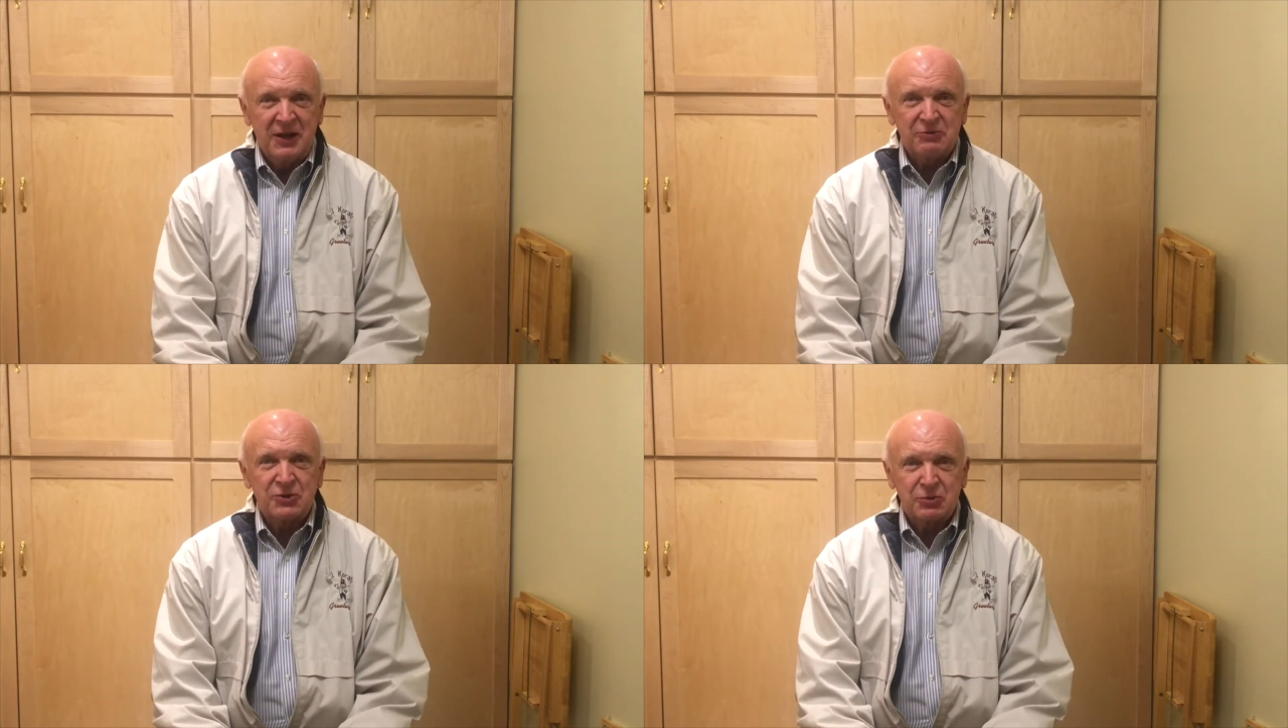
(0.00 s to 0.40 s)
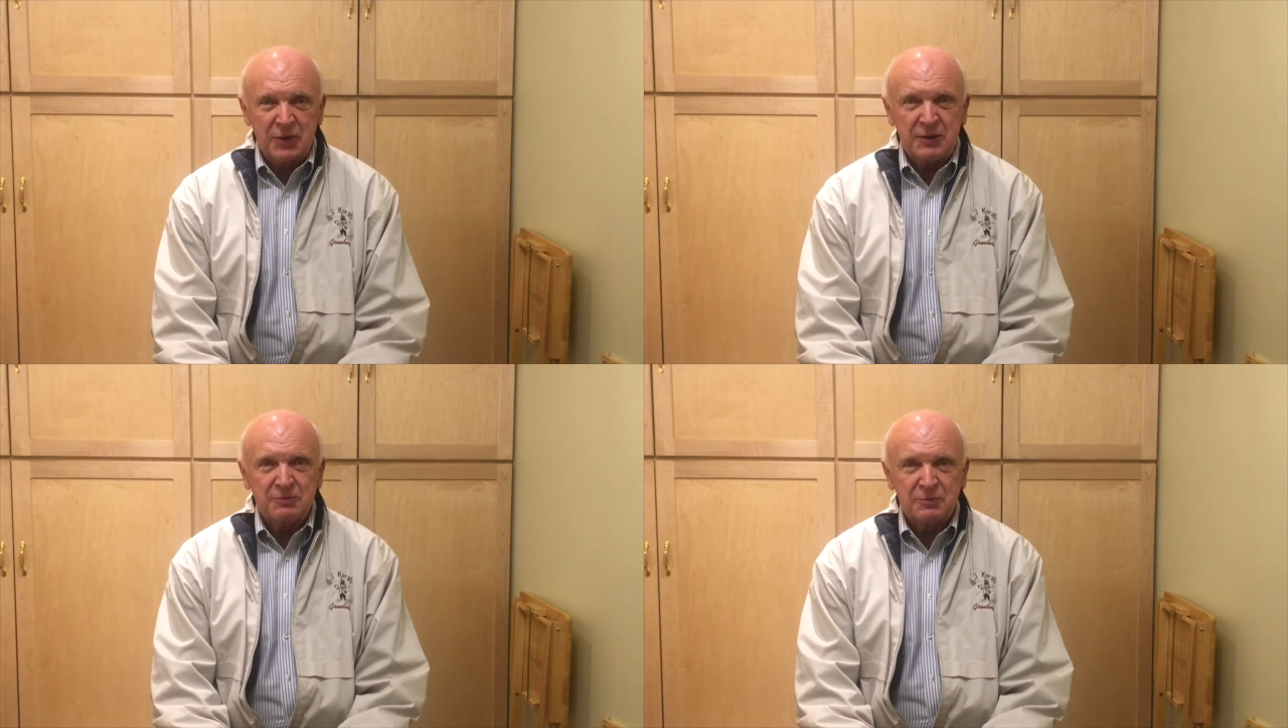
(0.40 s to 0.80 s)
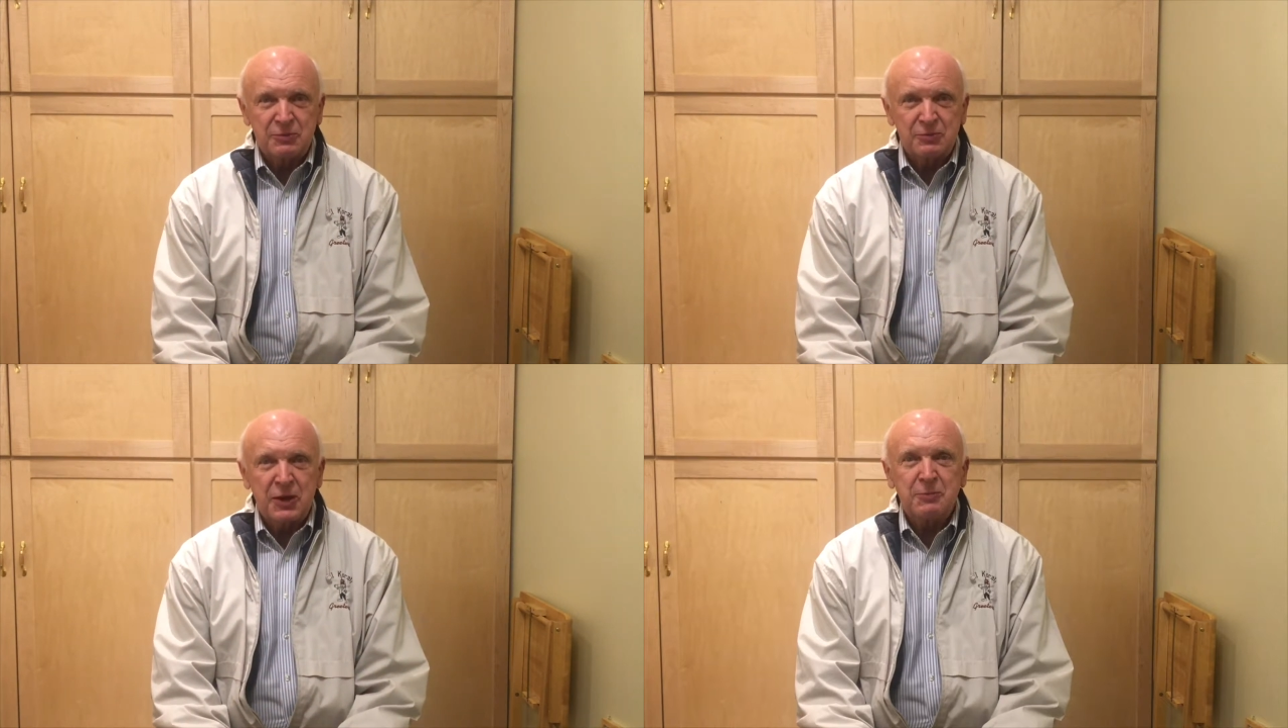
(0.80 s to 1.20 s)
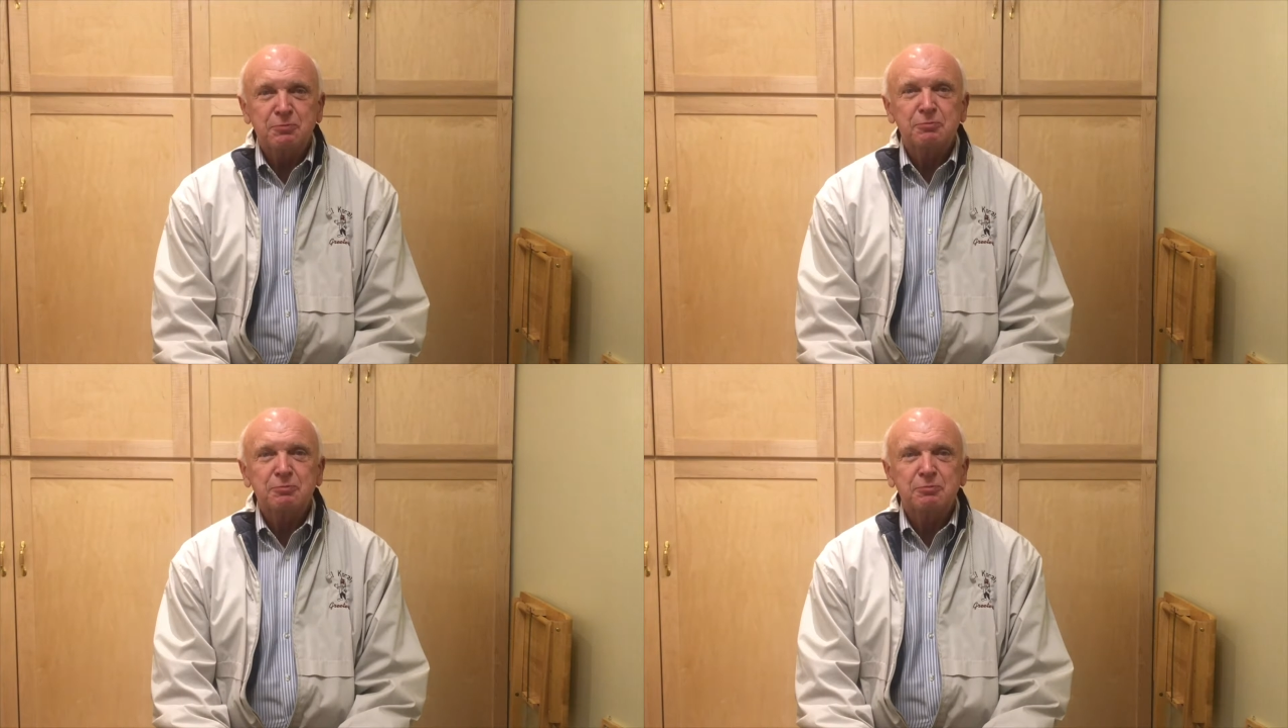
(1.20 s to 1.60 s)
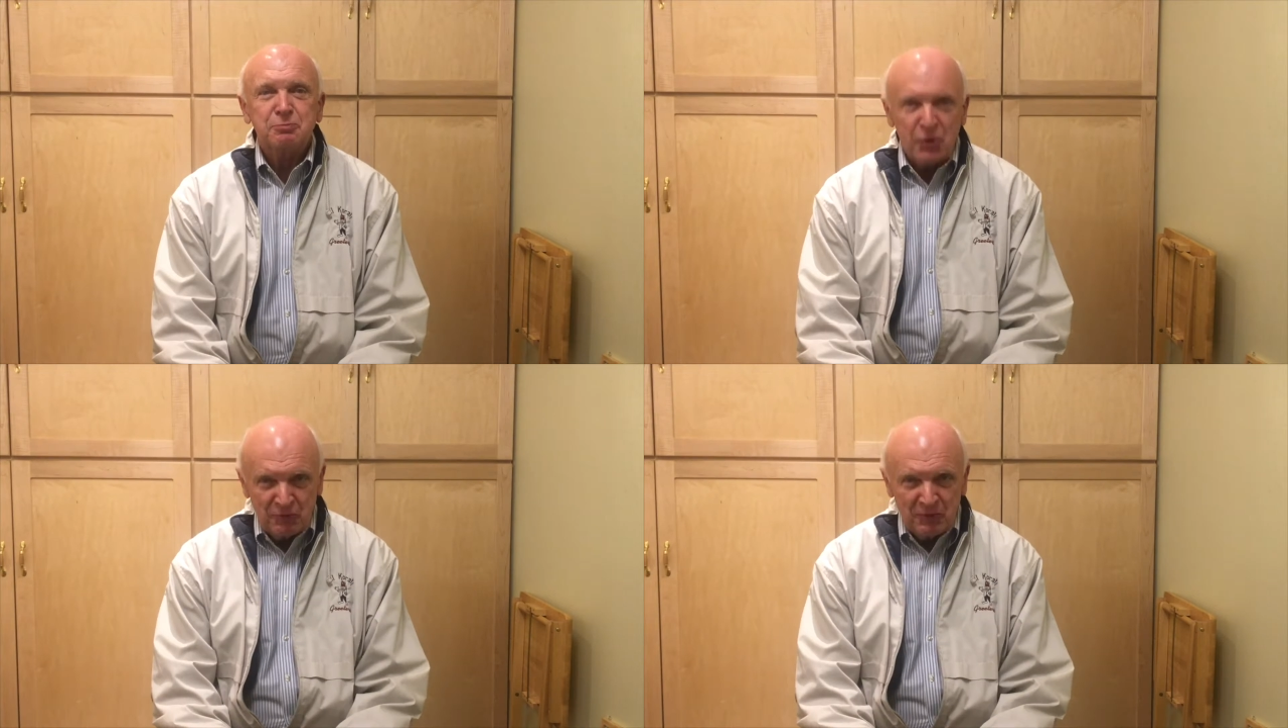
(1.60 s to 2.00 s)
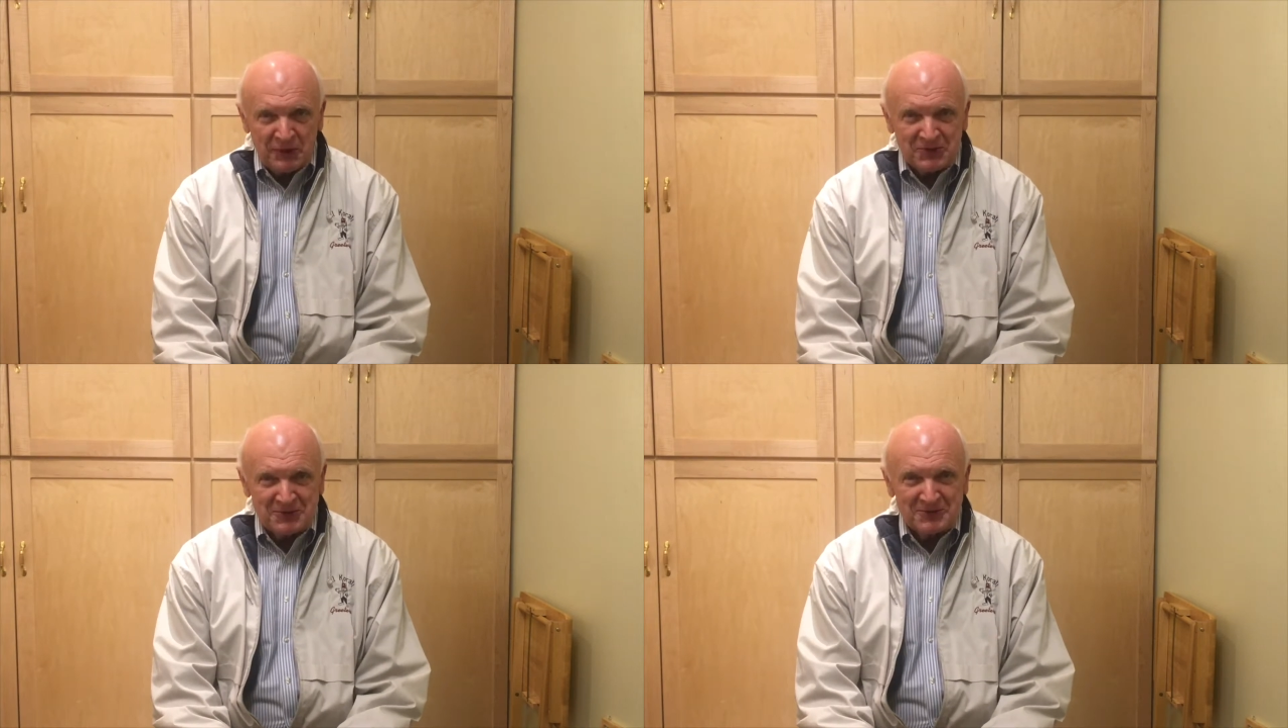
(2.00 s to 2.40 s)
It was a great, great movement.